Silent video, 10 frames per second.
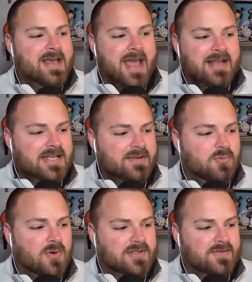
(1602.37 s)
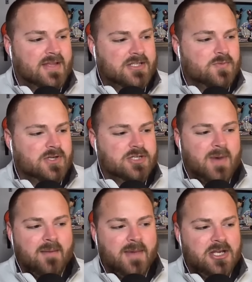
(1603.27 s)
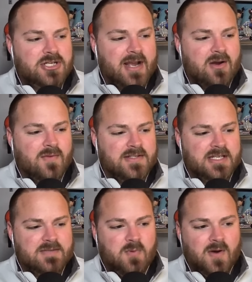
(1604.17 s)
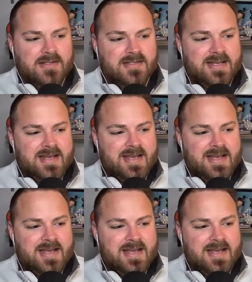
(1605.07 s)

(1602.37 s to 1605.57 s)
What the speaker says: 18 points in this one. Jemiah Mashak only 6 points